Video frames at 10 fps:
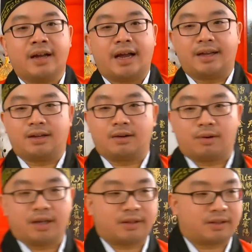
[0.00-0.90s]
And you know
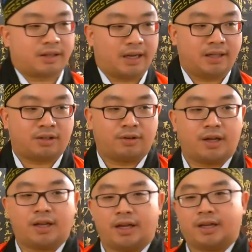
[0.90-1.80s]
what? The
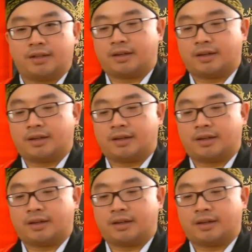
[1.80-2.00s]
internet,